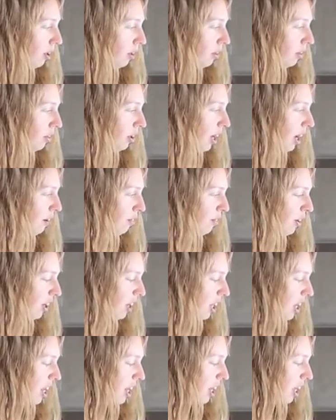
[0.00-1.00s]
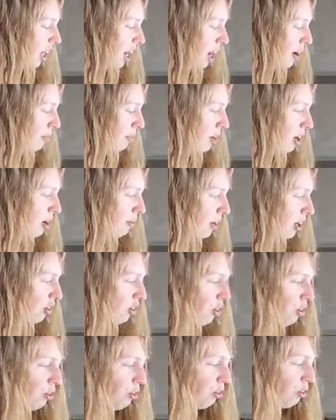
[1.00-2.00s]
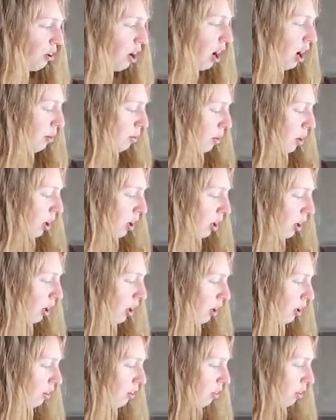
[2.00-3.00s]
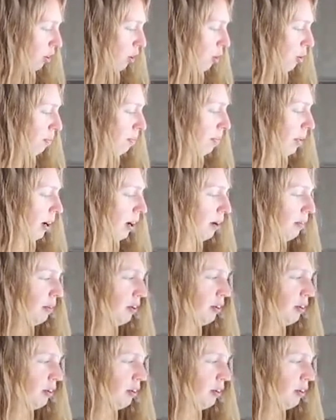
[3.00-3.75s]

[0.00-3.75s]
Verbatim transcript: so yeah, for cleaning, I pretty much use hot water, soap. Um,